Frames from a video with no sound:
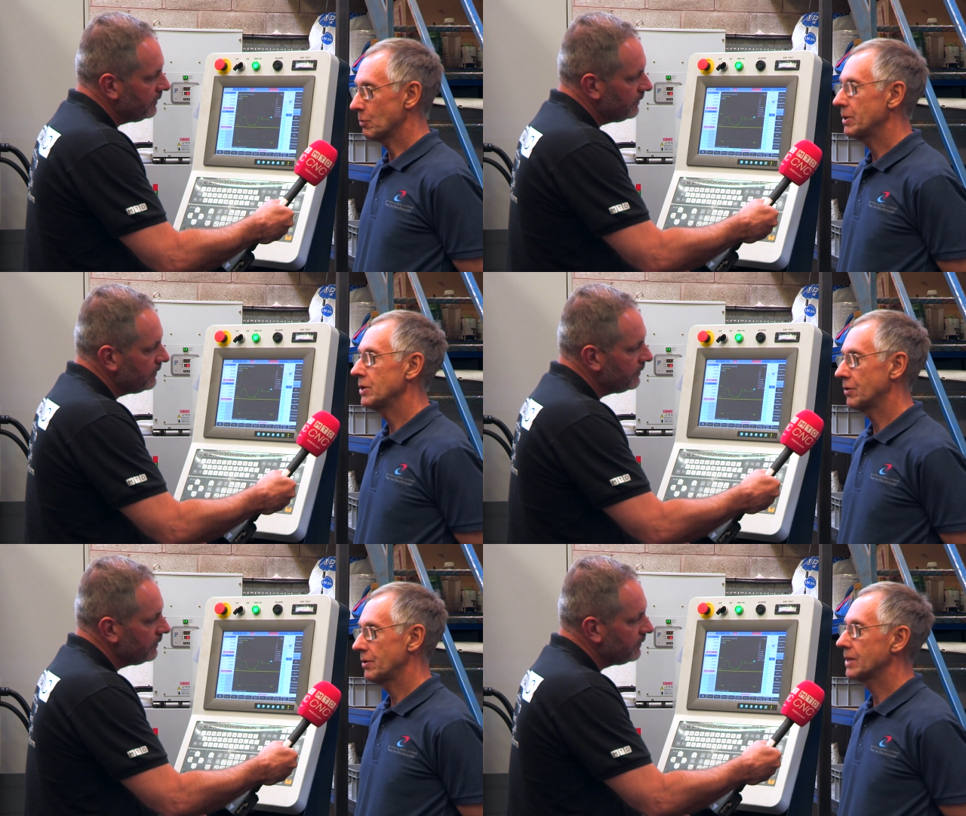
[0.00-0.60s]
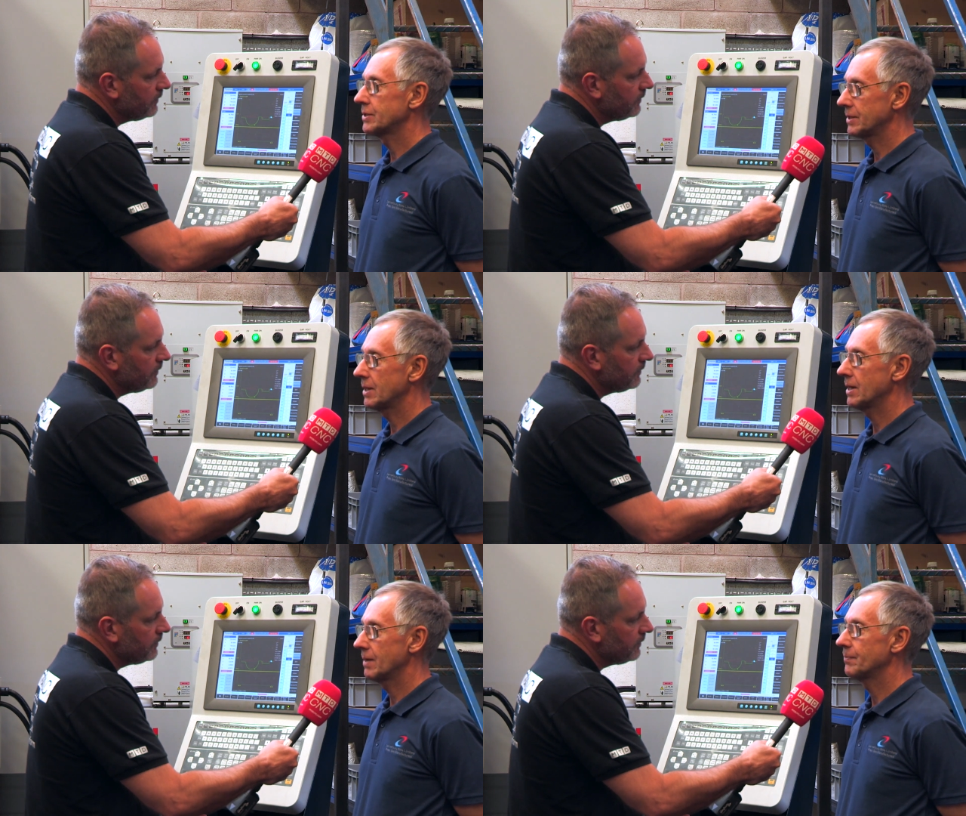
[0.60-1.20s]
Speaker 1: would be another
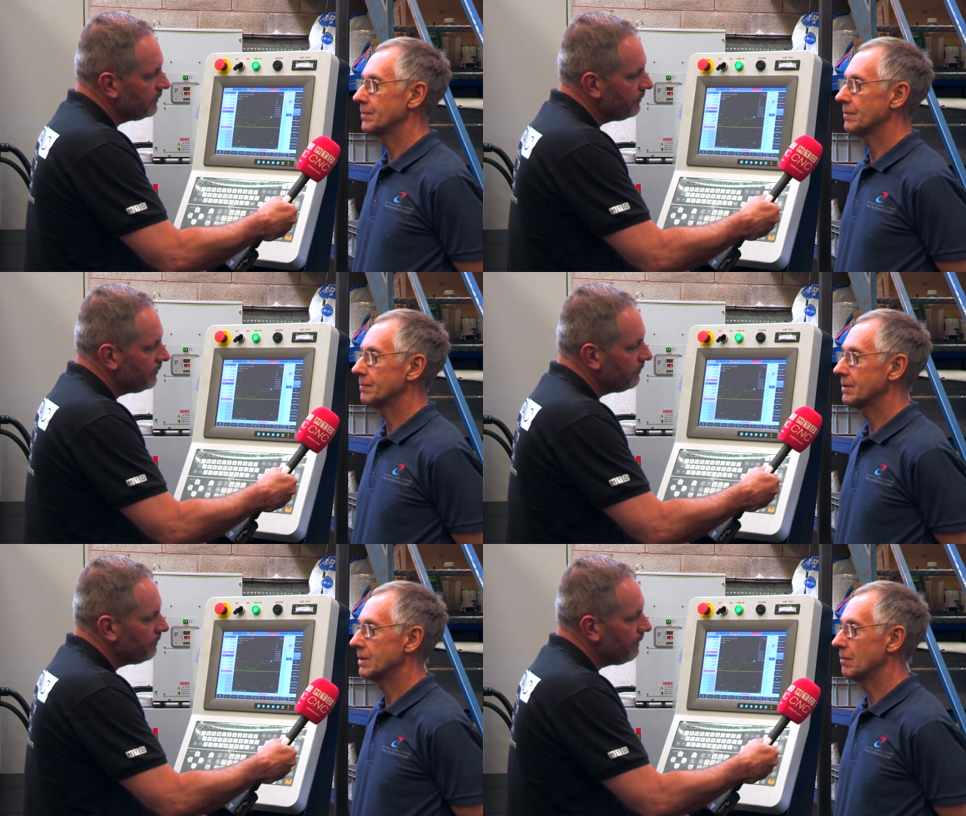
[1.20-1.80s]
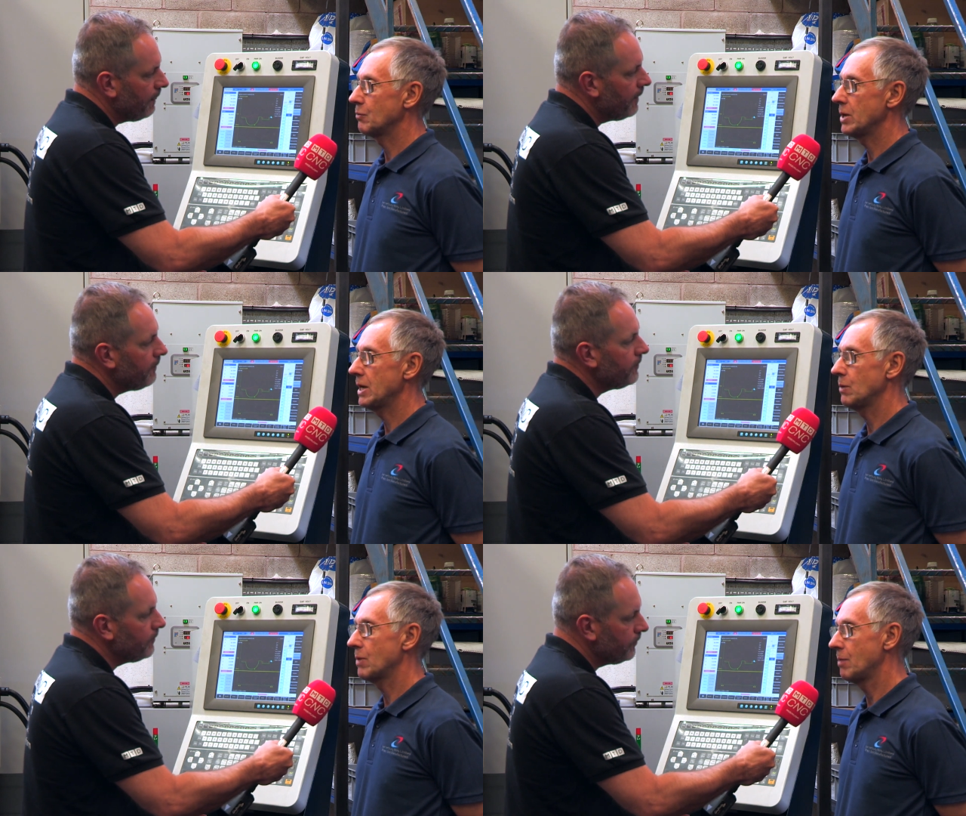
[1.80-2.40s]
Excetek, yeah. They're, they're
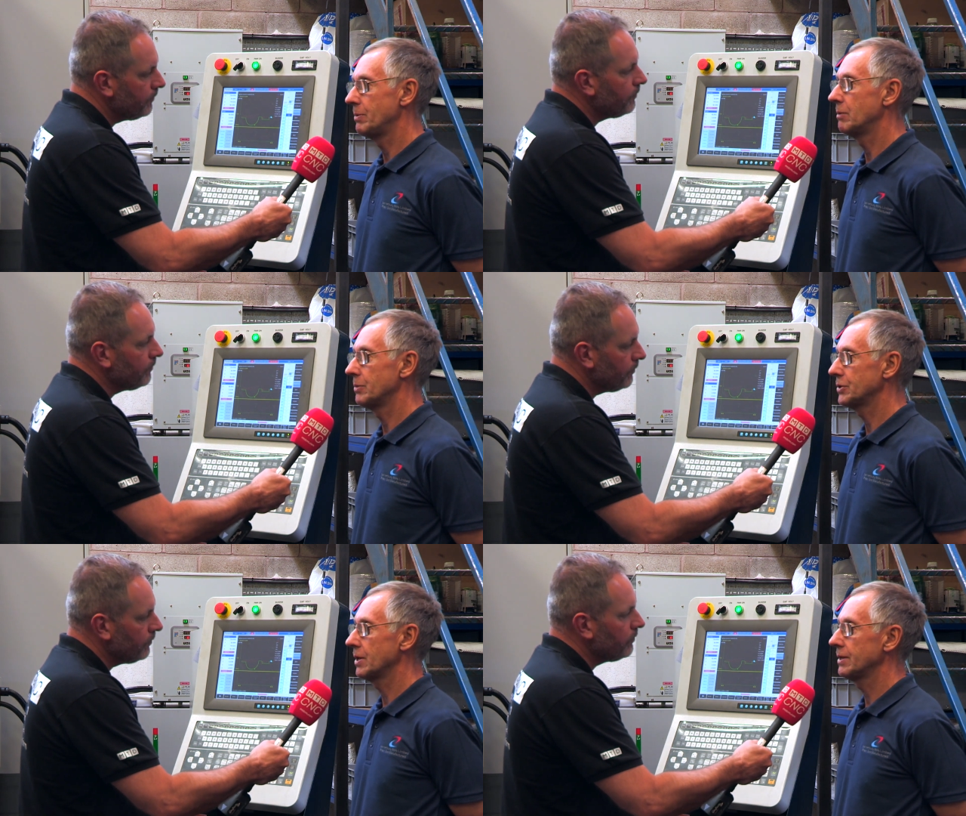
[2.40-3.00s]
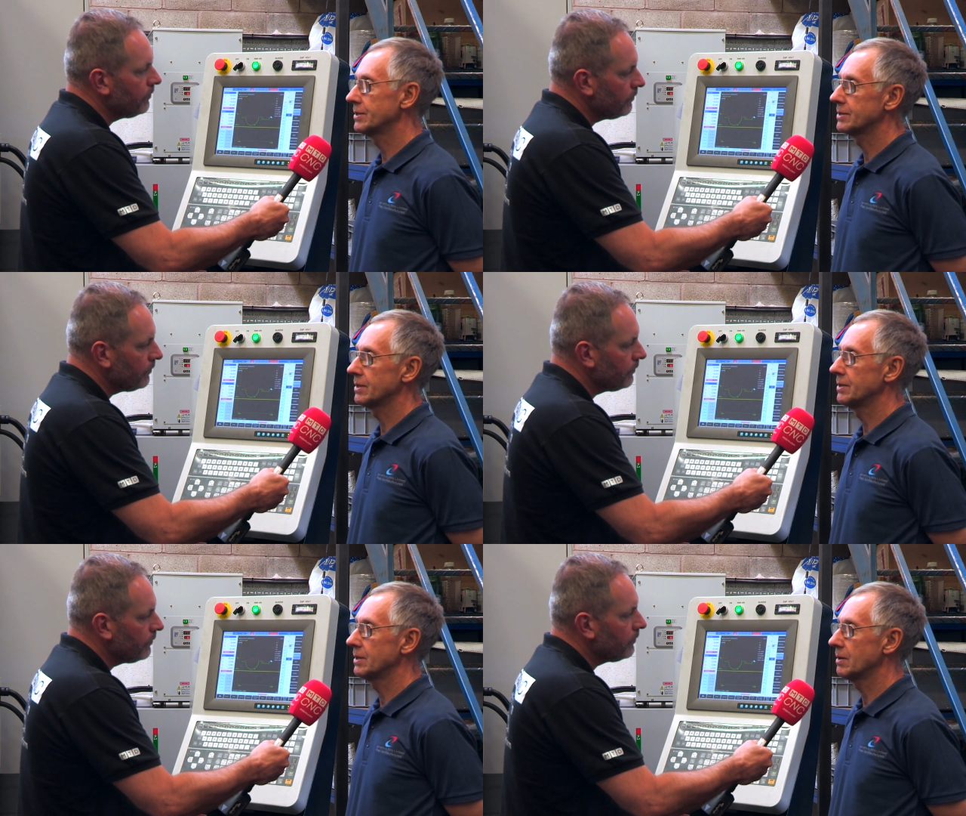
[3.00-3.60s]
really well built machines,
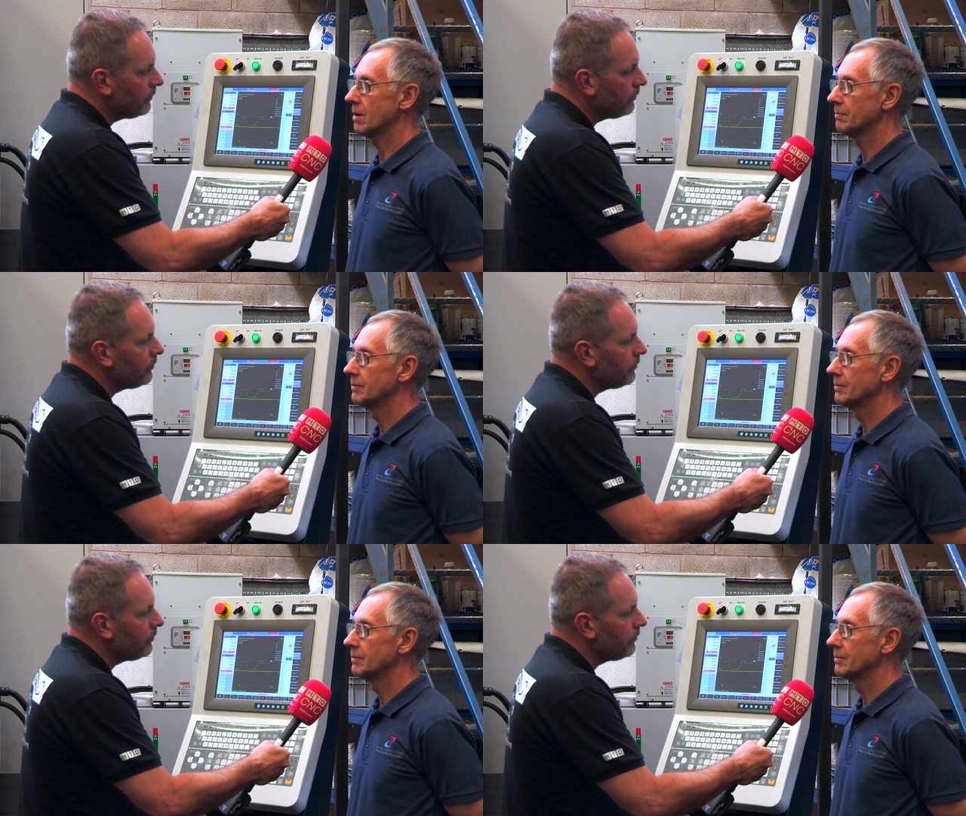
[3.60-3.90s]
and uh,